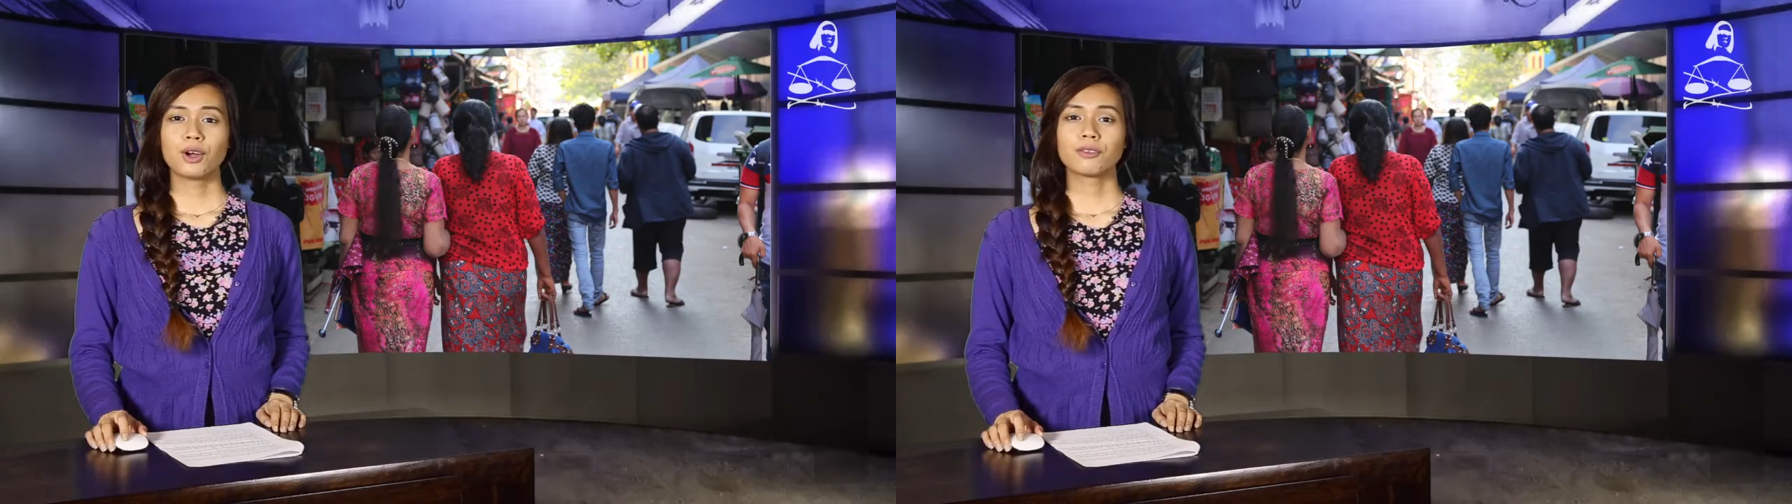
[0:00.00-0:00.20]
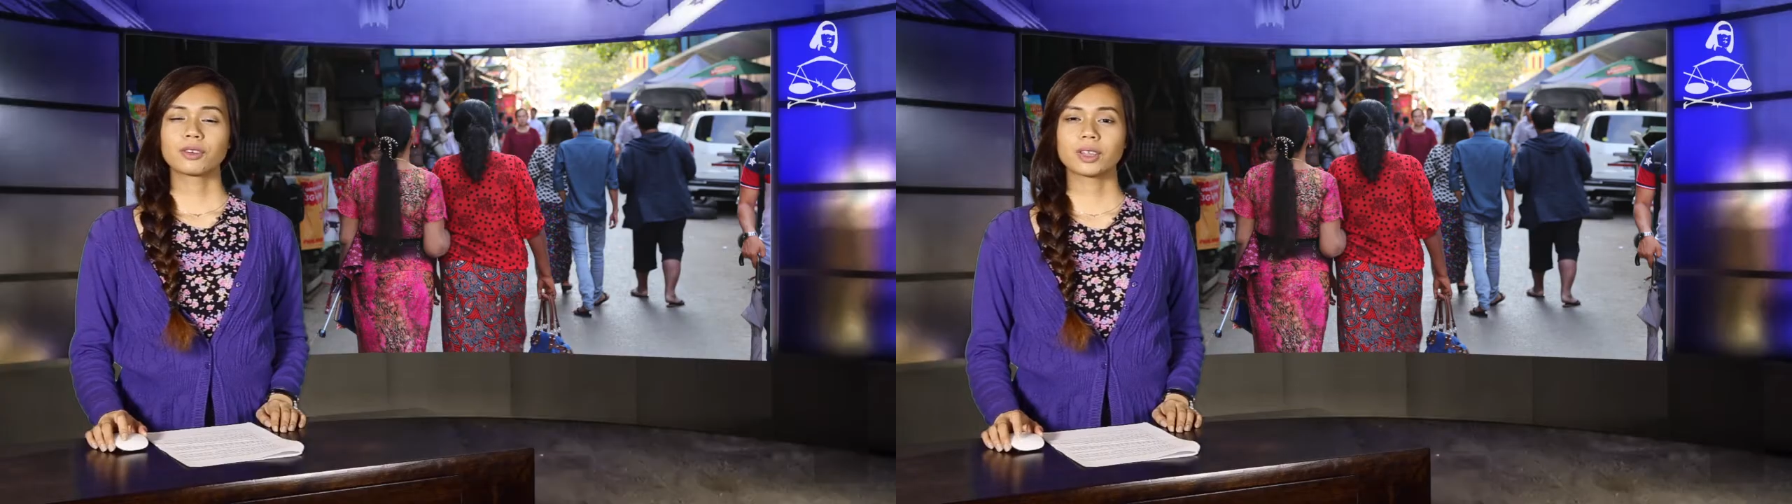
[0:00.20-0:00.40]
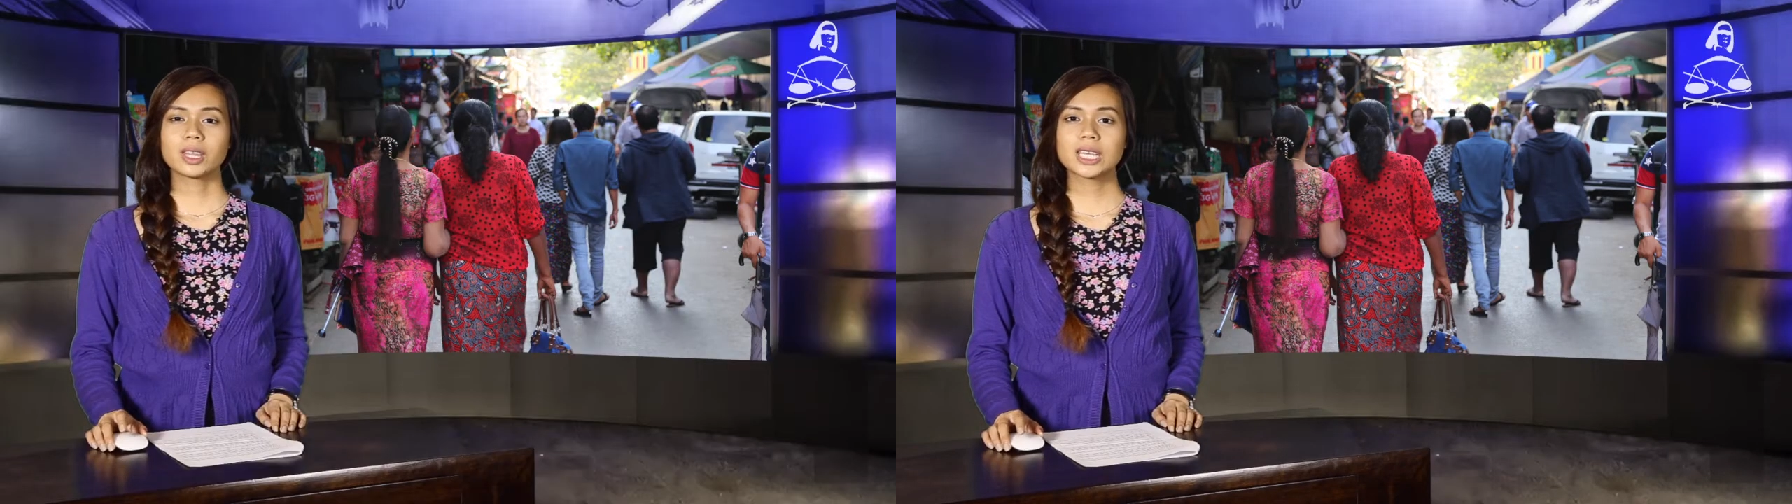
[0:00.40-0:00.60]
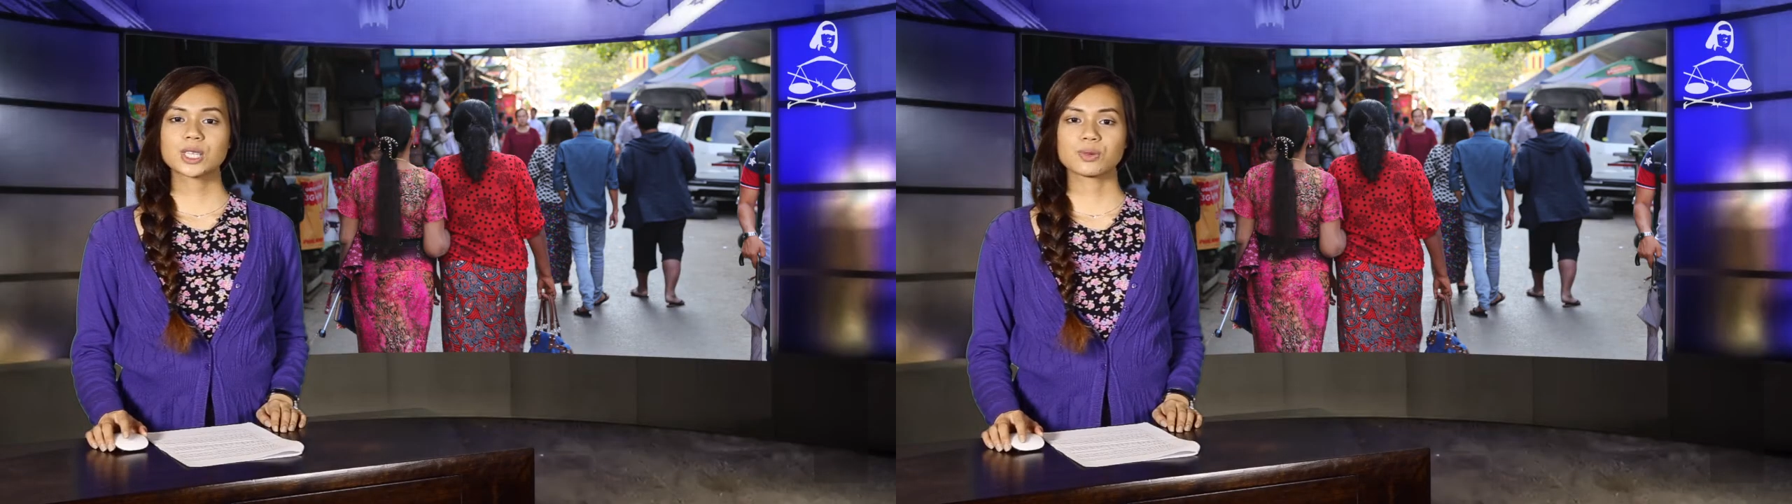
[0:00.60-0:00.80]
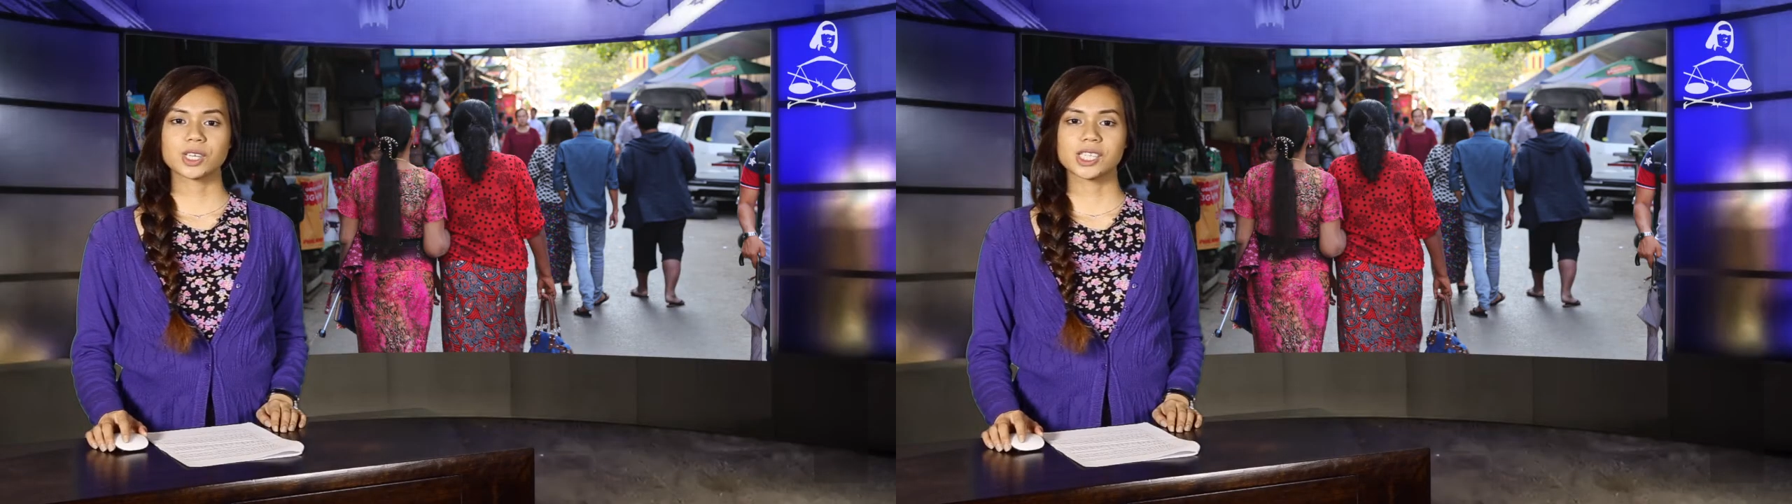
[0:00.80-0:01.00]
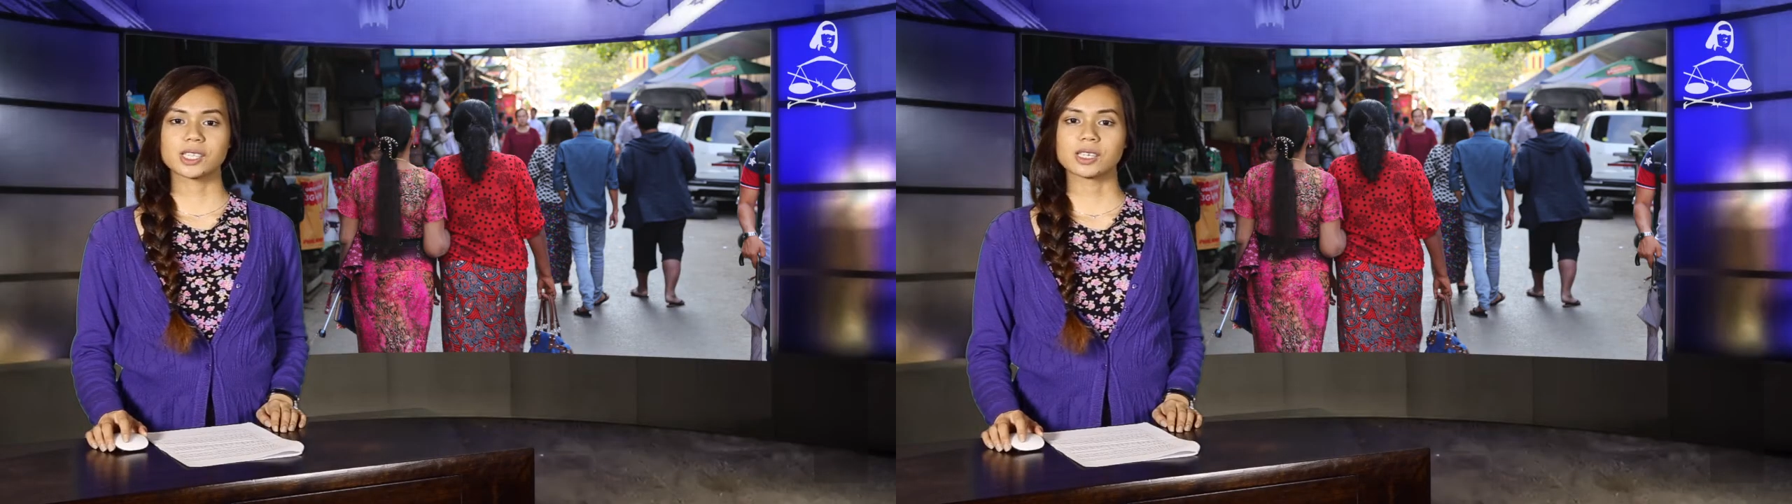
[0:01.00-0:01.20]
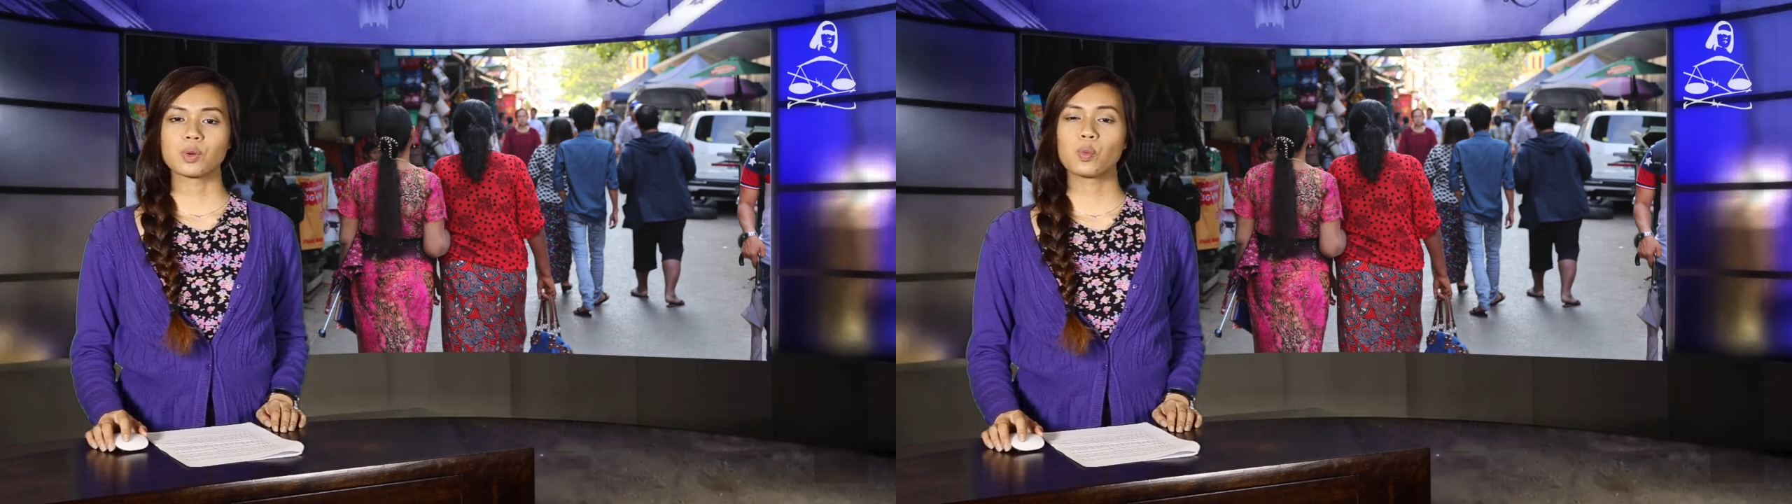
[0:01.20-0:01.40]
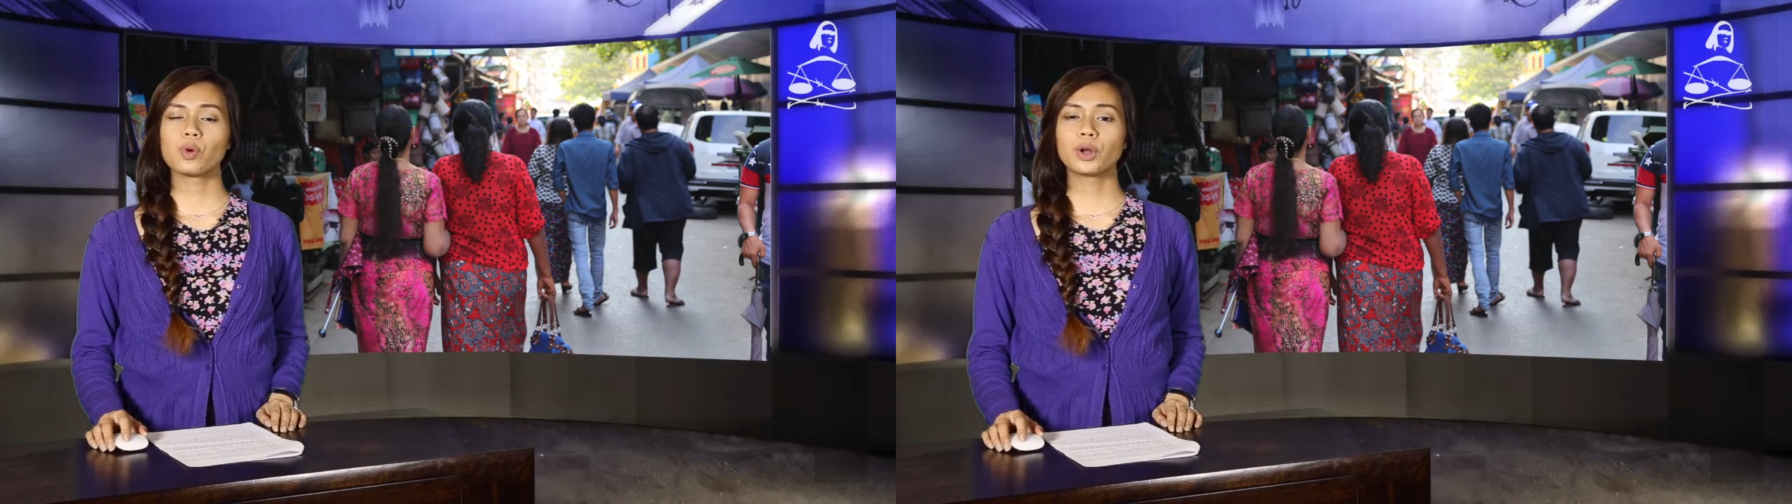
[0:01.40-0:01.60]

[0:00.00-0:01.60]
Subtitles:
For this reason,